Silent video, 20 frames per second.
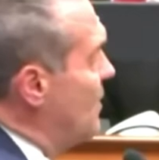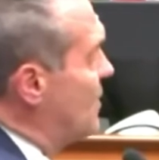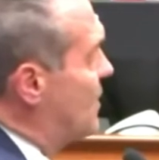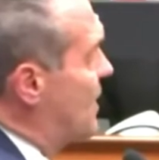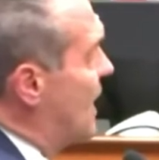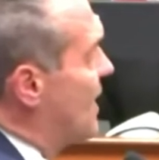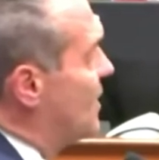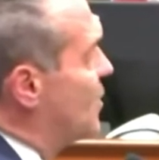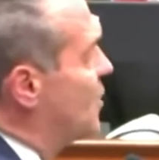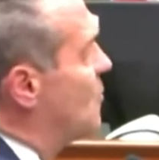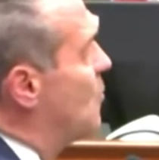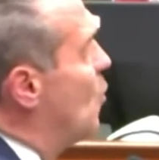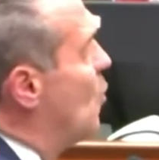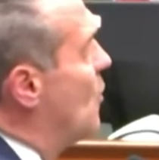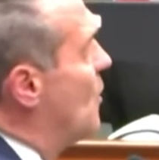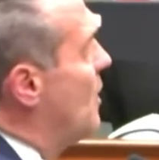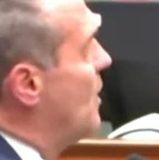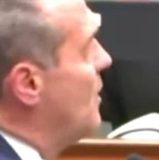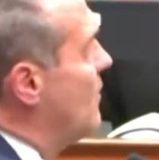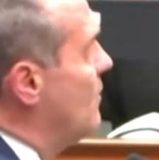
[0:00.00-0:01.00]

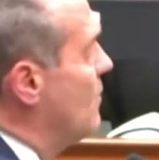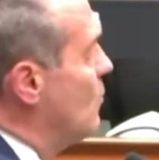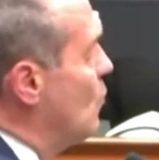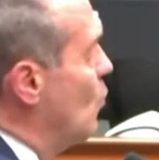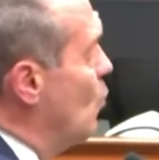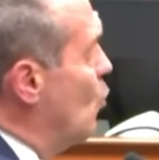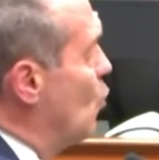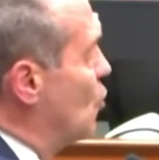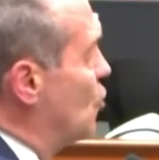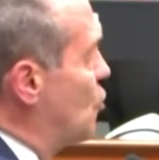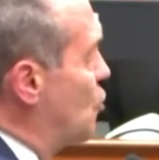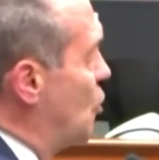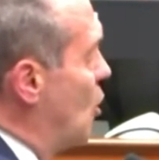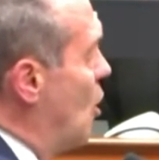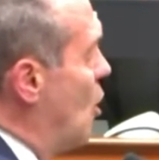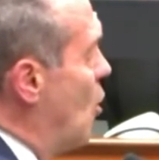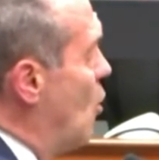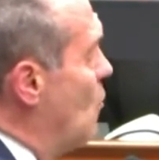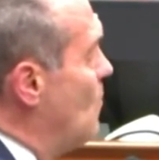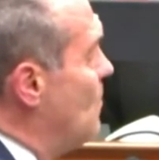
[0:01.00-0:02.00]
testimony will
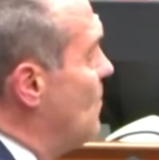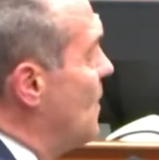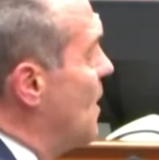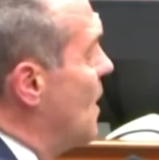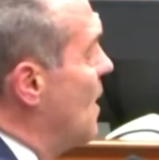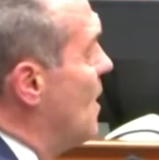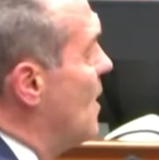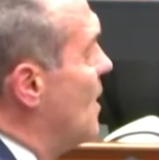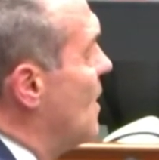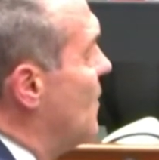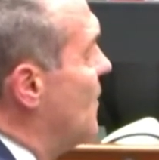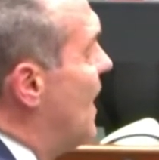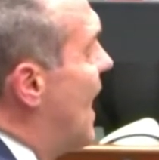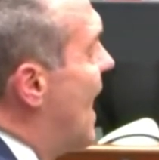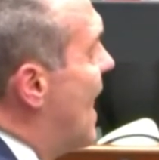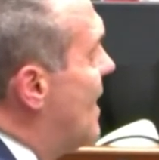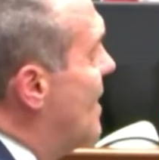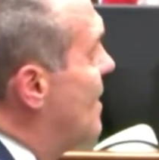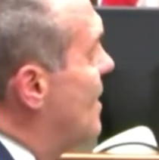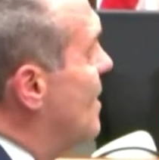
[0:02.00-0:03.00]
show
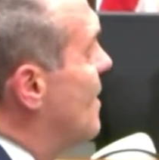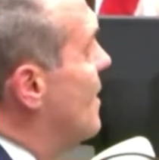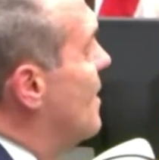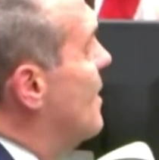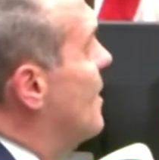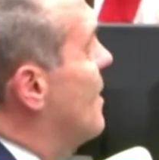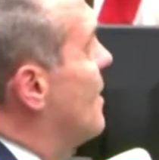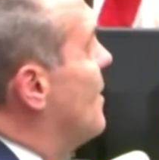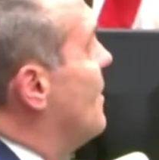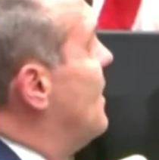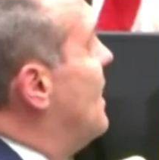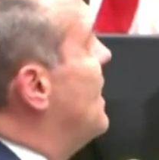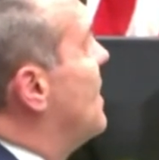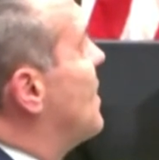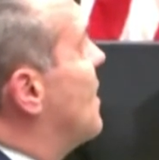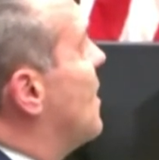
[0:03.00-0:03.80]
that these